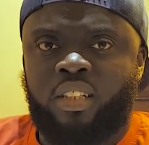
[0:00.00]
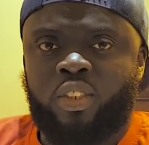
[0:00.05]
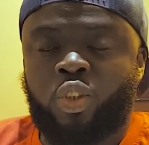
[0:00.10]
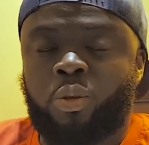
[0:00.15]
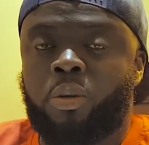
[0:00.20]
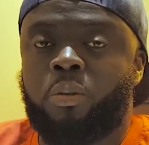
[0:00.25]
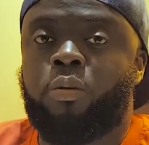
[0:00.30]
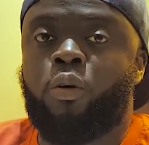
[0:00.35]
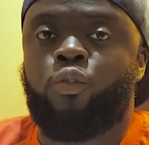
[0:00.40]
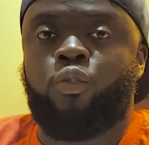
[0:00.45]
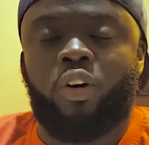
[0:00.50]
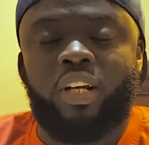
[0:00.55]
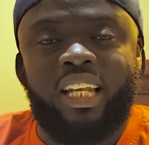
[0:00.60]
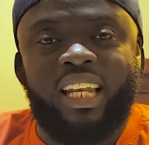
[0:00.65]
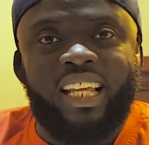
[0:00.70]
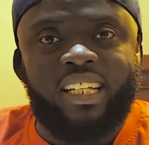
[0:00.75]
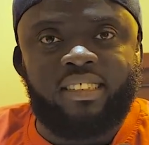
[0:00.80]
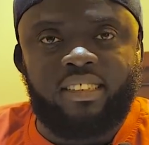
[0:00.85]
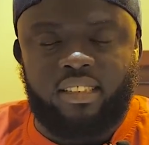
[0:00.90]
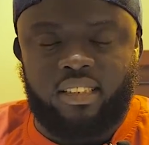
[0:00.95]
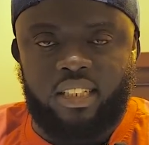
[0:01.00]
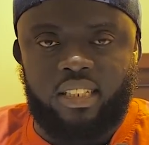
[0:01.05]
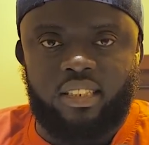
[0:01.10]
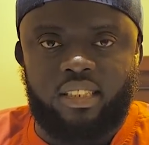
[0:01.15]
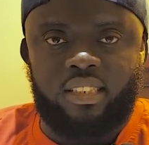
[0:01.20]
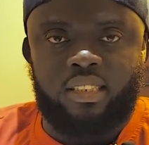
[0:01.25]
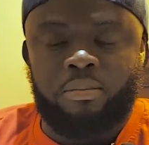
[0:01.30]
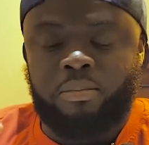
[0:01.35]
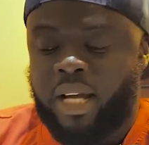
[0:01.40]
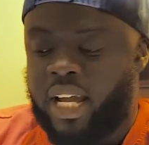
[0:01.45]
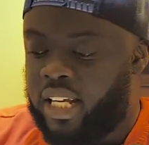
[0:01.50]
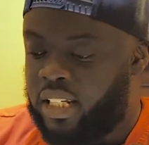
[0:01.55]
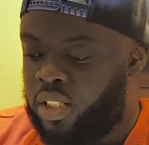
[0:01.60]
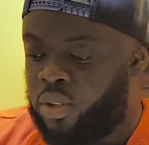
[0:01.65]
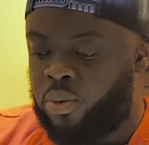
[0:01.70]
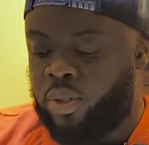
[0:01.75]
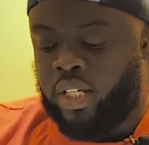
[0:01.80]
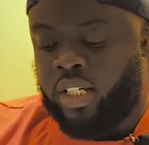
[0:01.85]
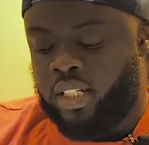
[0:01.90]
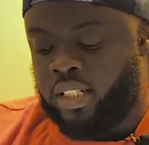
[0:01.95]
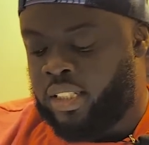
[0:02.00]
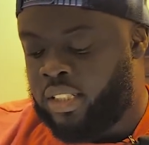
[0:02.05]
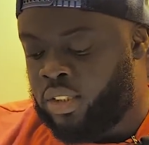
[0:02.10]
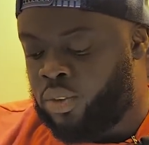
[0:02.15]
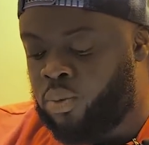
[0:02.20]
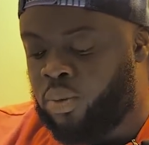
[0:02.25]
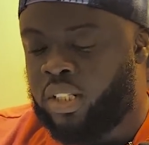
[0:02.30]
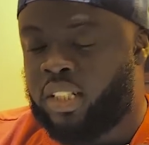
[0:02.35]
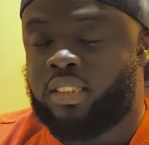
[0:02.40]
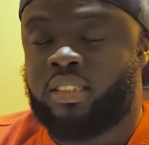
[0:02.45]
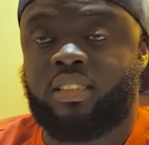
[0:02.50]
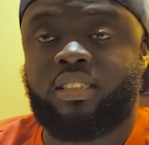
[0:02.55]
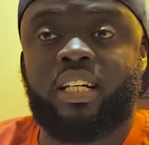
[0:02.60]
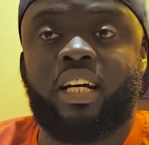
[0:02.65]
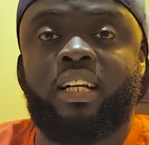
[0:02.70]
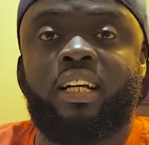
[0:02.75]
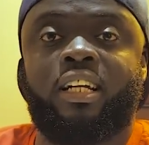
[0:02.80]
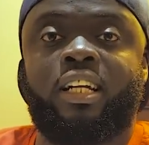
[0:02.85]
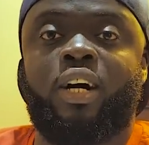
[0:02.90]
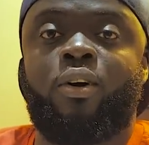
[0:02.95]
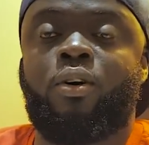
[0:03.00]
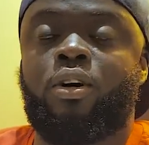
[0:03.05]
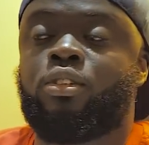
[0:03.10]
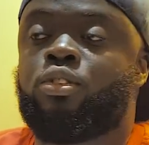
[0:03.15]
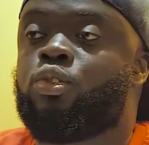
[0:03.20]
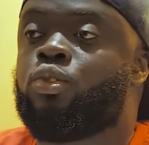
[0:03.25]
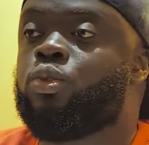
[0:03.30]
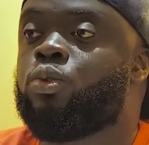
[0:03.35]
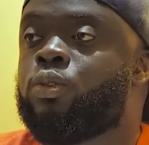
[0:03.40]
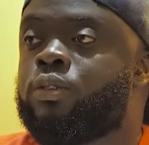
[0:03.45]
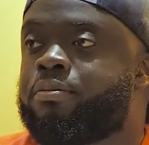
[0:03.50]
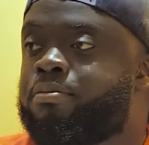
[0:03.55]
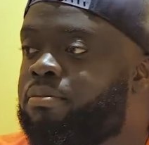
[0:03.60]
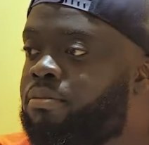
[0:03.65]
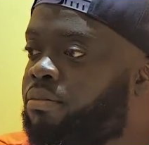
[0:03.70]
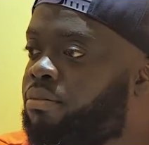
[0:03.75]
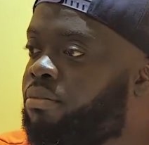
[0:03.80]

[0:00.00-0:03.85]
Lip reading: You people for learn sense. But anyway, it is what it is. Another one too.